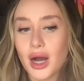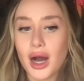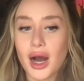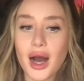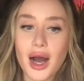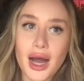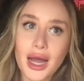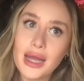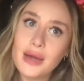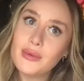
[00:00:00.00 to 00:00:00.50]

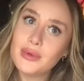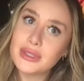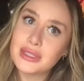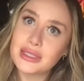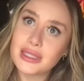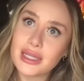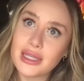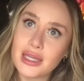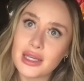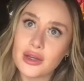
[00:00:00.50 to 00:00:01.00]
I was
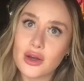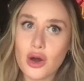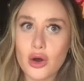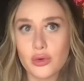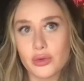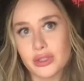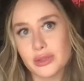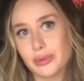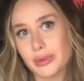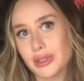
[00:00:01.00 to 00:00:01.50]
thinking, oh,
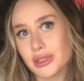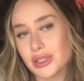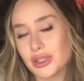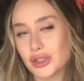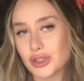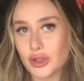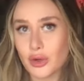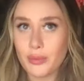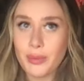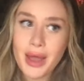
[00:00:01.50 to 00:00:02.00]
this
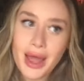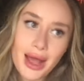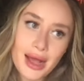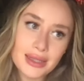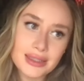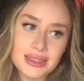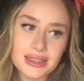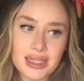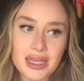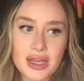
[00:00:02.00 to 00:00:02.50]
person's so
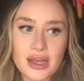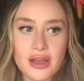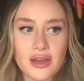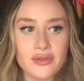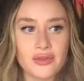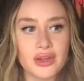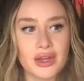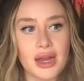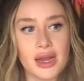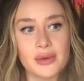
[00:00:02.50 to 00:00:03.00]
passive,
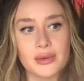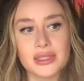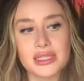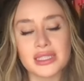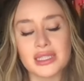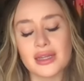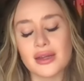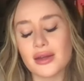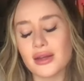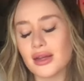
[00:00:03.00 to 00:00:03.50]
and I was
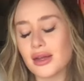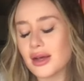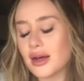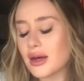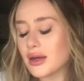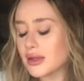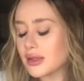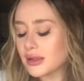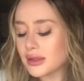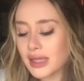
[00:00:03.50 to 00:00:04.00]

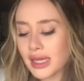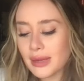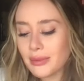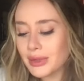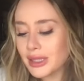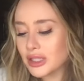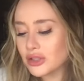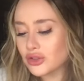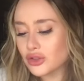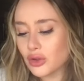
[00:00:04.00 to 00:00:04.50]
uh,
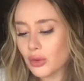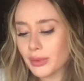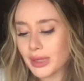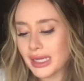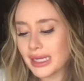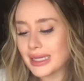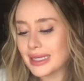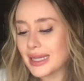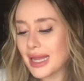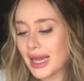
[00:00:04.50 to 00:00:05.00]
labeling so
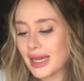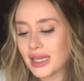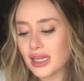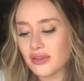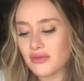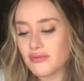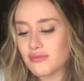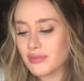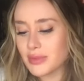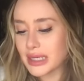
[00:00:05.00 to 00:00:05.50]
many negative
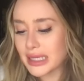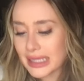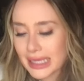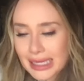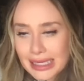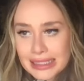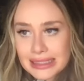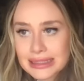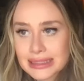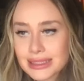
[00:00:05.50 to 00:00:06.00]

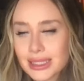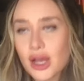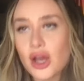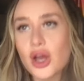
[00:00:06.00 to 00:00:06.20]
meanings